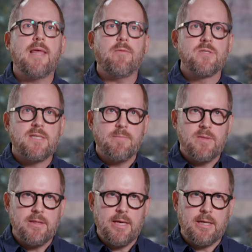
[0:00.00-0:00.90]
that was
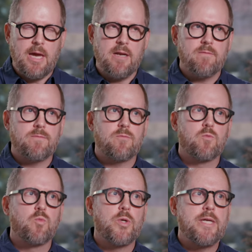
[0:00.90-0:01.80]
something that kind of
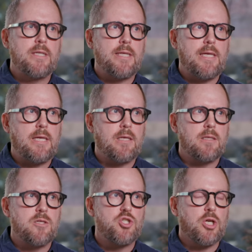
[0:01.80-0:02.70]

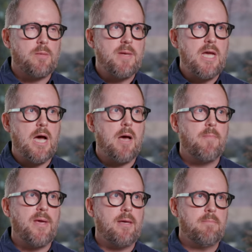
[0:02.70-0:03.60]
really shook me
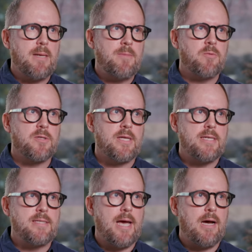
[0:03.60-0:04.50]
up and made me
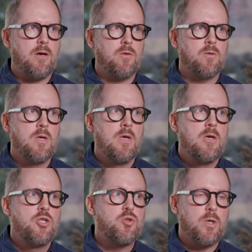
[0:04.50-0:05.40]
realize how
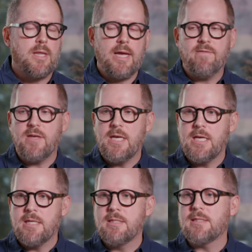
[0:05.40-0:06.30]
short life
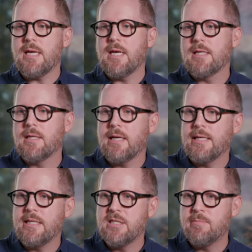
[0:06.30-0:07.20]
is, and
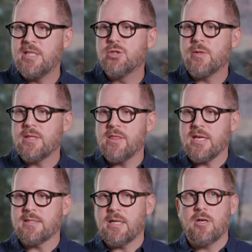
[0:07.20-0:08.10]
I needed to be doing the
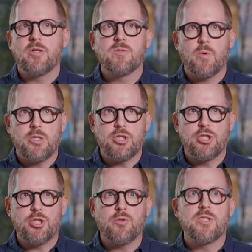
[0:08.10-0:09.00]
things that I always wanted to
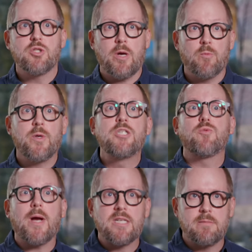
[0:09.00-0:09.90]
do, and so I
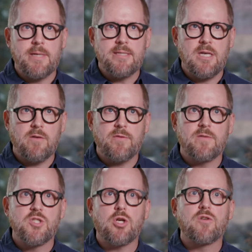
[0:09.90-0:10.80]
redirected myself
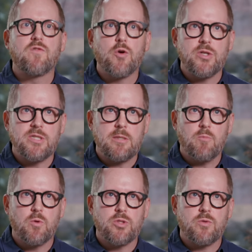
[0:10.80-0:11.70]
and started focusing
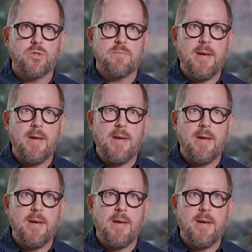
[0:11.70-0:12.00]
more towards